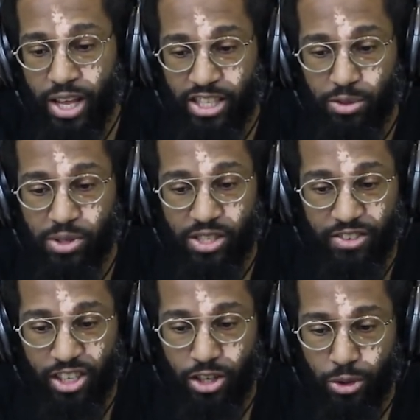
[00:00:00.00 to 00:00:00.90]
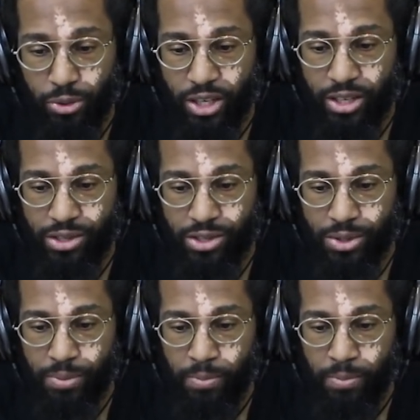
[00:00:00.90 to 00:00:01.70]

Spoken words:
that specific note is.